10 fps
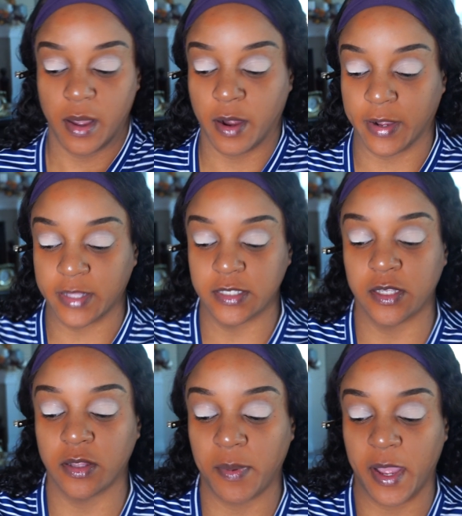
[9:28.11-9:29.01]
All right,
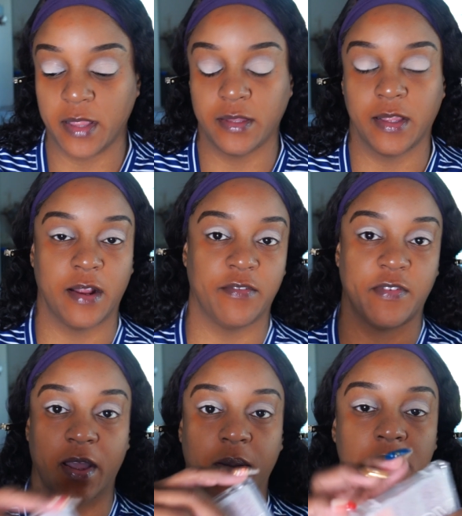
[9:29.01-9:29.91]
so the palette that I
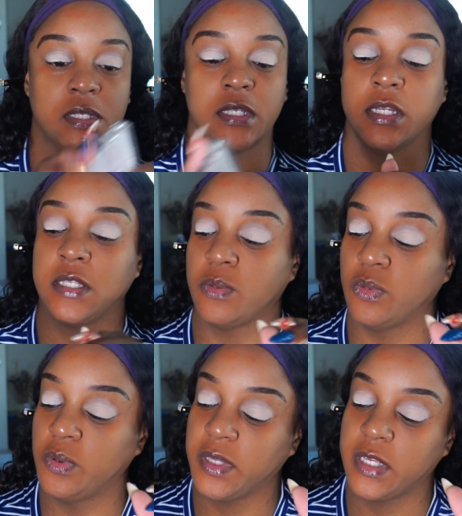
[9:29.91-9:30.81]
found was this Ruby